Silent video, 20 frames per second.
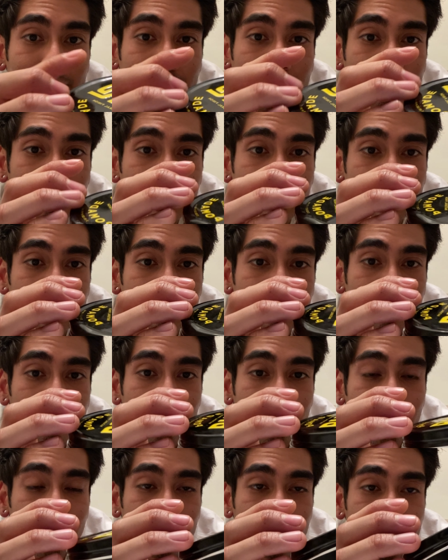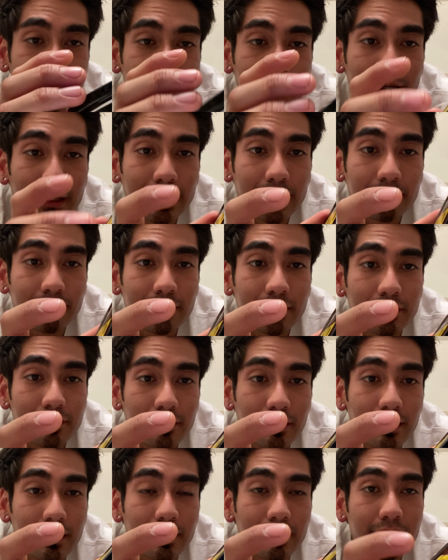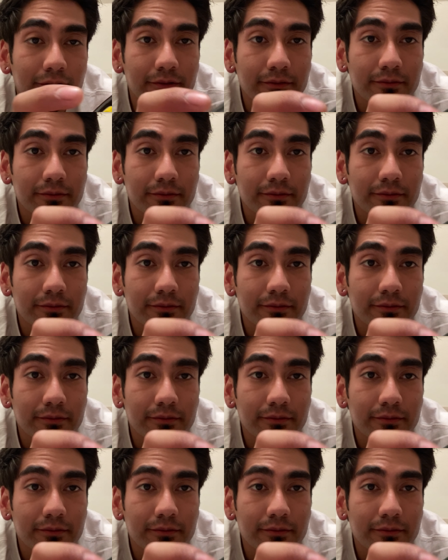and um, yeah, give it a try.